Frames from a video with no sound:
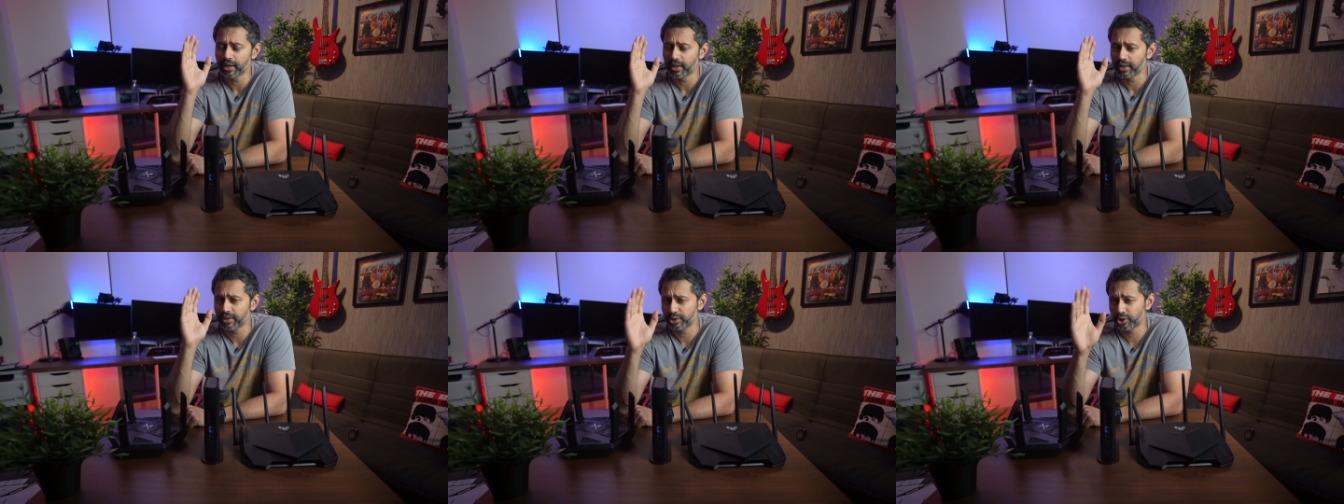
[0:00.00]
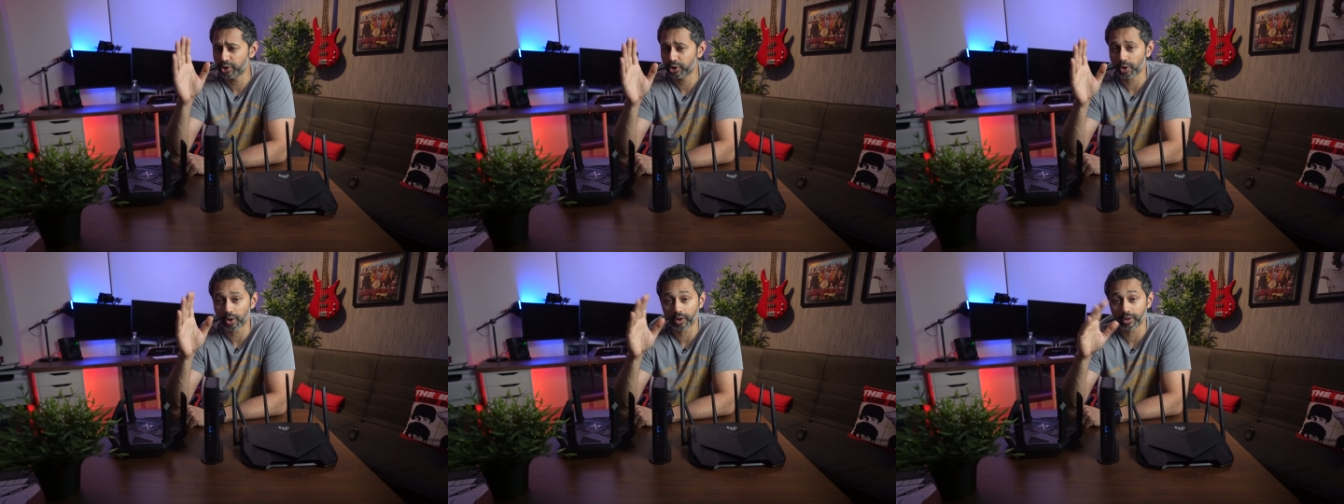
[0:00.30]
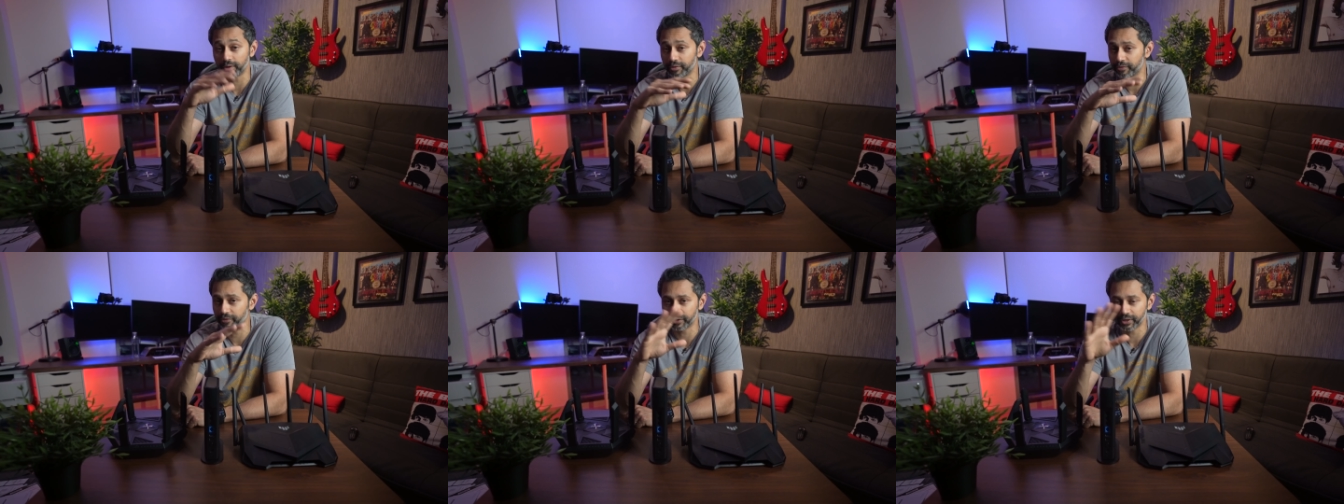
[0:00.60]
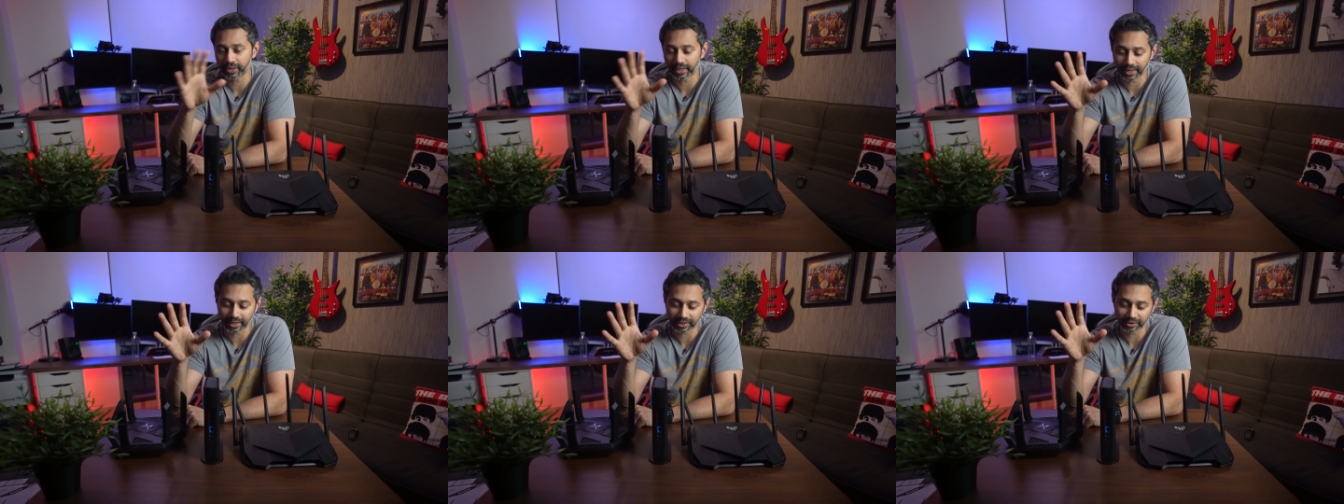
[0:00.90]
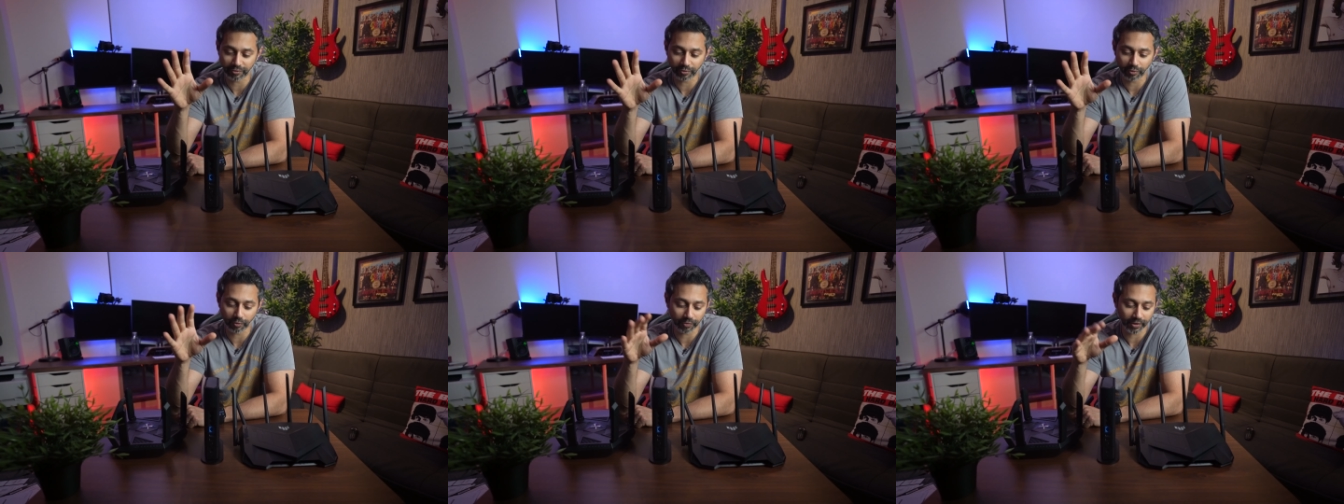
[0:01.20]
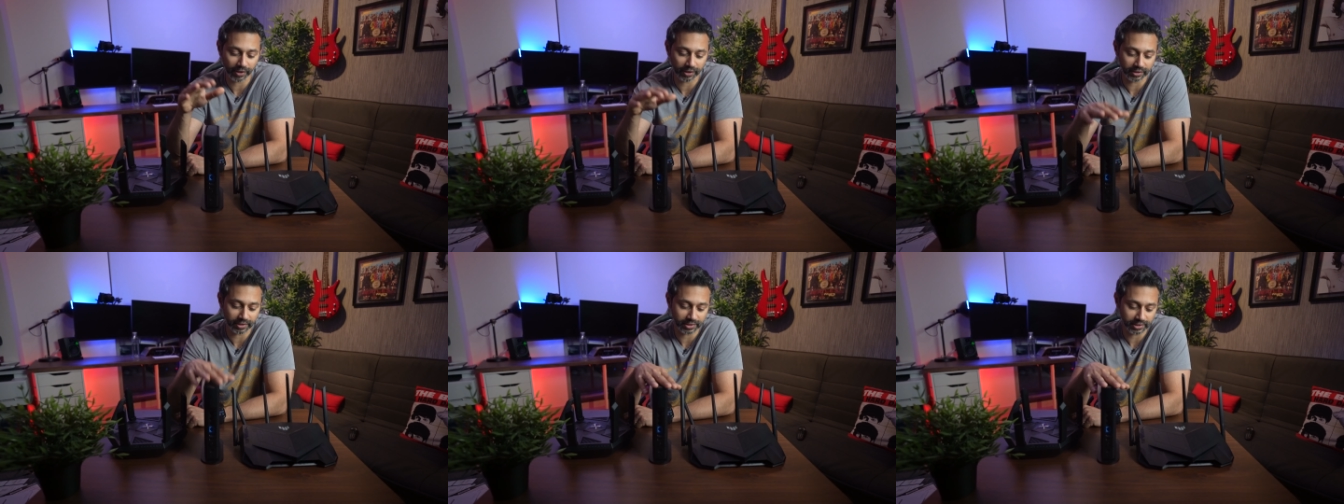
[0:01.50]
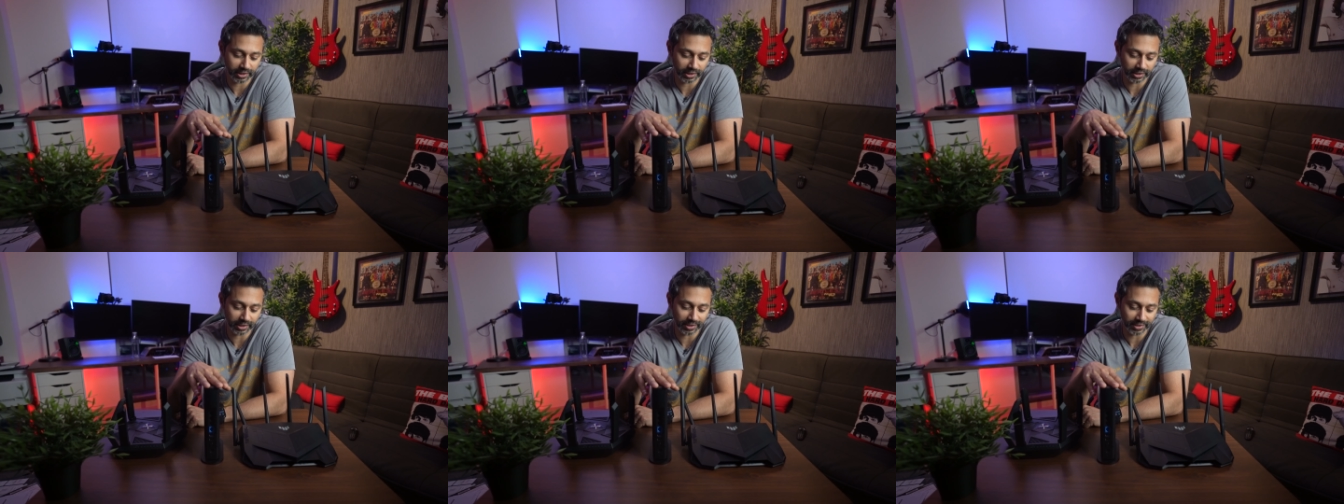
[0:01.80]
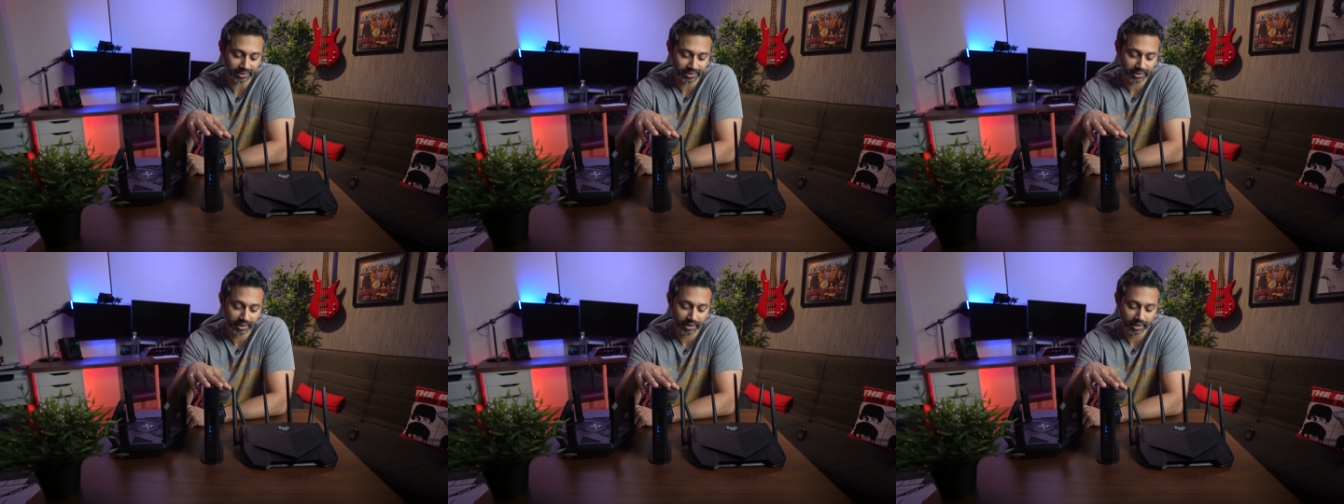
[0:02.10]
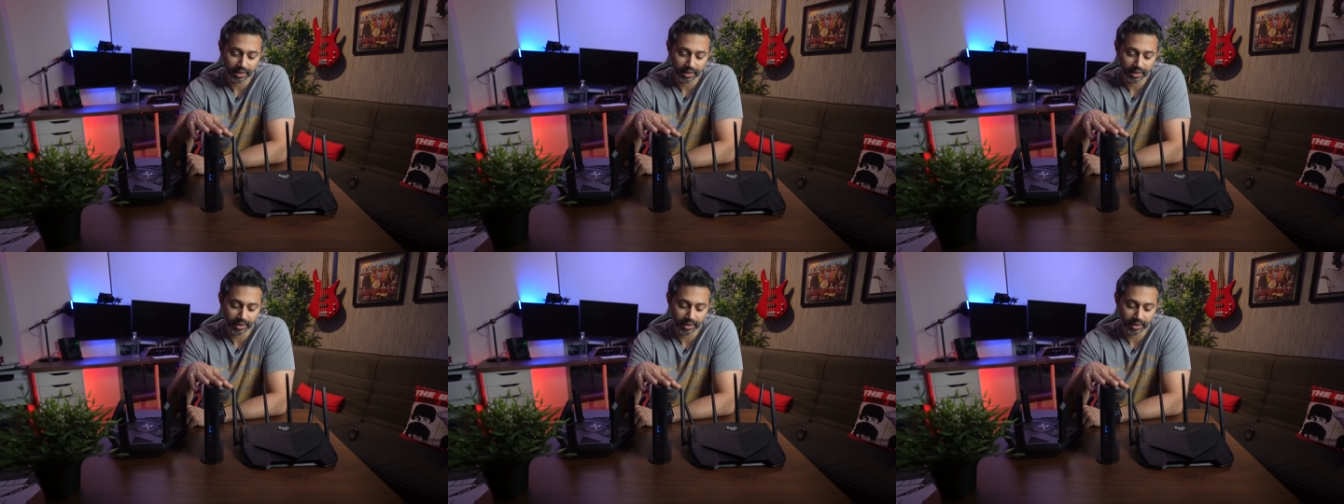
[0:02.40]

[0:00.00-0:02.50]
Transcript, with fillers: solid for the next four, five years at least.